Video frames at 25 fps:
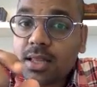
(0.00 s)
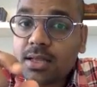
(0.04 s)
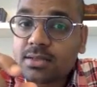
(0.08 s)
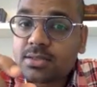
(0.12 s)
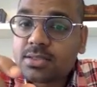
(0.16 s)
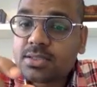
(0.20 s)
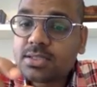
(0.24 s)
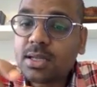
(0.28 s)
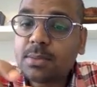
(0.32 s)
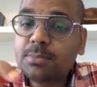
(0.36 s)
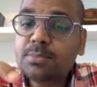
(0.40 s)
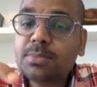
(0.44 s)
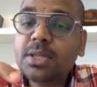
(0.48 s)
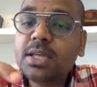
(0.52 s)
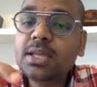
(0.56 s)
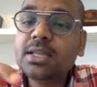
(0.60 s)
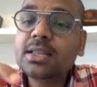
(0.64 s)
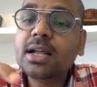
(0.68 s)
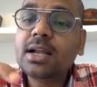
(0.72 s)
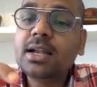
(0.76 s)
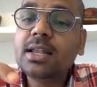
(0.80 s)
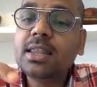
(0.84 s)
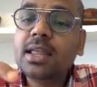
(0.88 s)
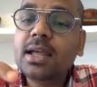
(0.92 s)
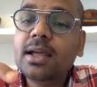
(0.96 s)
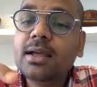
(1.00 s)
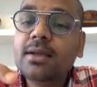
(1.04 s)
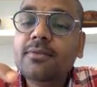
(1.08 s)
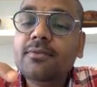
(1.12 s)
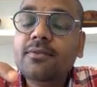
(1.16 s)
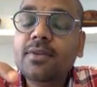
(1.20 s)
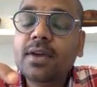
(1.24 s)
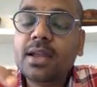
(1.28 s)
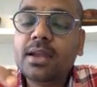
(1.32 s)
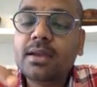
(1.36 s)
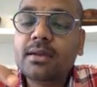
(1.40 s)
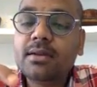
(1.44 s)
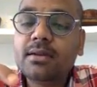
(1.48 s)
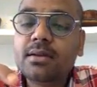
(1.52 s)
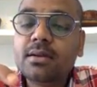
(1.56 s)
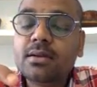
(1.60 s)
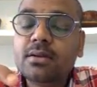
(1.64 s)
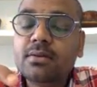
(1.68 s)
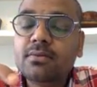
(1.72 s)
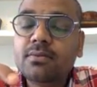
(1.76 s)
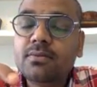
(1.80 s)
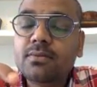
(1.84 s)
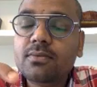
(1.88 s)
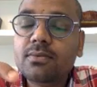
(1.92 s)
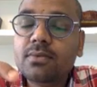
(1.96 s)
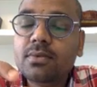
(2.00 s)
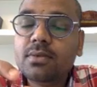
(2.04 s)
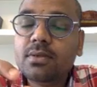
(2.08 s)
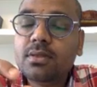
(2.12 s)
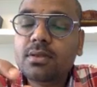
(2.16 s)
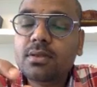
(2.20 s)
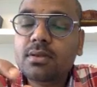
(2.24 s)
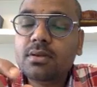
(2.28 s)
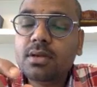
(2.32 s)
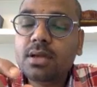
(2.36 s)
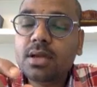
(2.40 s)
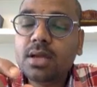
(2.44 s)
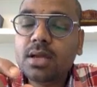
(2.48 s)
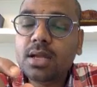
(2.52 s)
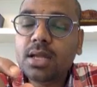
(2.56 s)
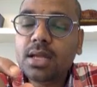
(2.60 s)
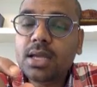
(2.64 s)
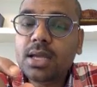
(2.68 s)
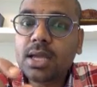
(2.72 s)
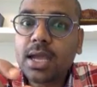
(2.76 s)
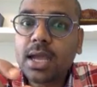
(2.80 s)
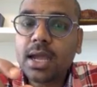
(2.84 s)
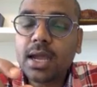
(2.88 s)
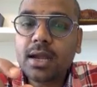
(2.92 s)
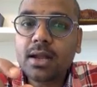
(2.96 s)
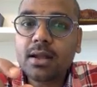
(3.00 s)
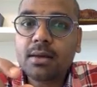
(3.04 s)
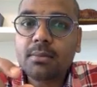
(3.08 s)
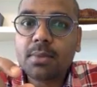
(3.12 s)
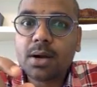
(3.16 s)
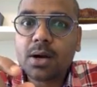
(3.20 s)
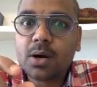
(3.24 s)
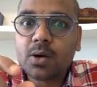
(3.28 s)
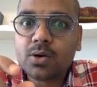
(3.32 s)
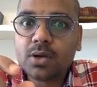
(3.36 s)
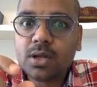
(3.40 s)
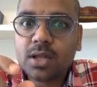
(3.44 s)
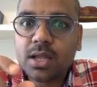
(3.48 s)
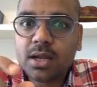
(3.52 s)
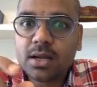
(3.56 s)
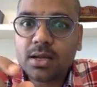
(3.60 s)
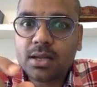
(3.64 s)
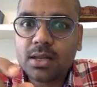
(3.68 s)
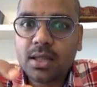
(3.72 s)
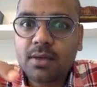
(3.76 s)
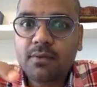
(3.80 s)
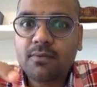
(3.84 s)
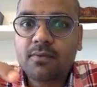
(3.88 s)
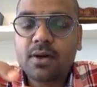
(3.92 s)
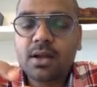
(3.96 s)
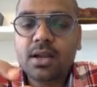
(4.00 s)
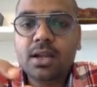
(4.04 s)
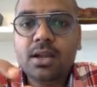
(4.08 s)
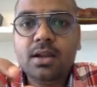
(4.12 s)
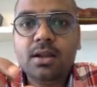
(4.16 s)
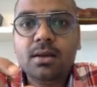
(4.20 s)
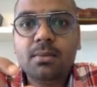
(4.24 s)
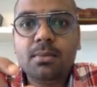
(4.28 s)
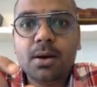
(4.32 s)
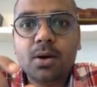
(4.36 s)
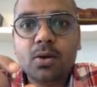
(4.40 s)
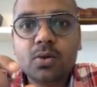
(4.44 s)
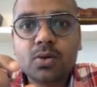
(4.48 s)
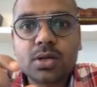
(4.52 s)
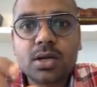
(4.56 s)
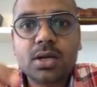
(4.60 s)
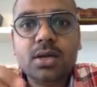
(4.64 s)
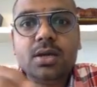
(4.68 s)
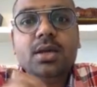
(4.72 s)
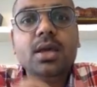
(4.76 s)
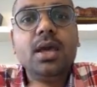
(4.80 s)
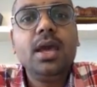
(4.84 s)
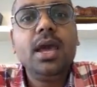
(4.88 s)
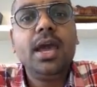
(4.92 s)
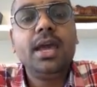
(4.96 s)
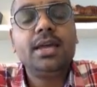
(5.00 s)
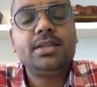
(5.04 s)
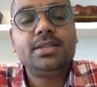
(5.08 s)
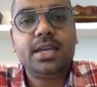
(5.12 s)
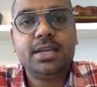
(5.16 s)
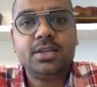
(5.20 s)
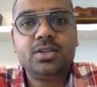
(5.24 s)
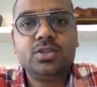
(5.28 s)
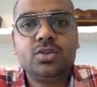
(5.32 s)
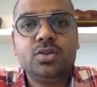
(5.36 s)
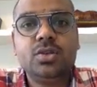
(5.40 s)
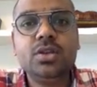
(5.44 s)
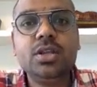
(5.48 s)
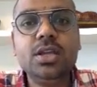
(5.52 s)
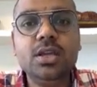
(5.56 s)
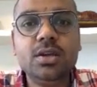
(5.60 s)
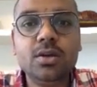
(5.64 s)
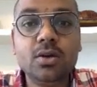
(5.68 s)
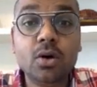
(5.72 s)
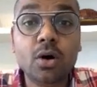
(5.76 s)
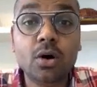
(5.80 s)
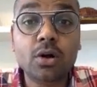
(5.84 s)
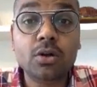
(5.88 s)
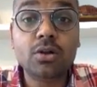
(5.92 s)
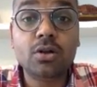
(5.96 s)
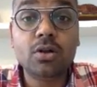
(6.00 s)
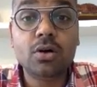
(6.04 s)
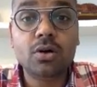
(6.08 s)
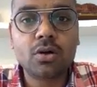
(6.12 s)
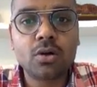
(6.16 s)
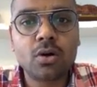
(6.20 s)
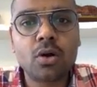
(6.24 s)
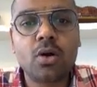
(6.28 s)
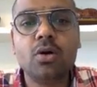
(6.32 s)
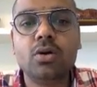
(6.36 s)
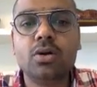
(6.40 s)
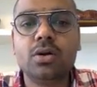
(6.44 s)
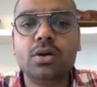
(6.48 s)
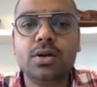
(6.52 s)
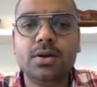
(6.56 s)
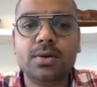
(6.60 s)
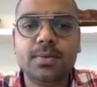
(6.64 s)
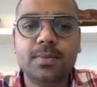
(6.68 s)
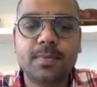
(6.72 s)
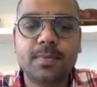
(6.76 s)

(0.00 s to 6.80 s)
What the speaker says: something that they were really cared about, that they worried about, has actually gone wrong.